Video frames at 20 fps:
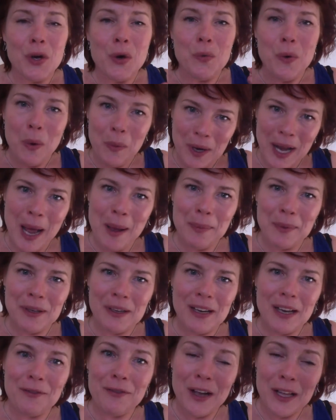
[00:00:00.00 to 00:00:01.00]
what would
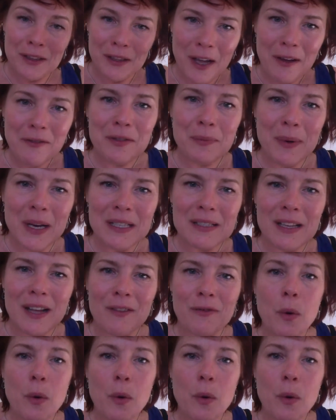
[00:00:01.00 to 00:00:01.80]
happen if I loved myself?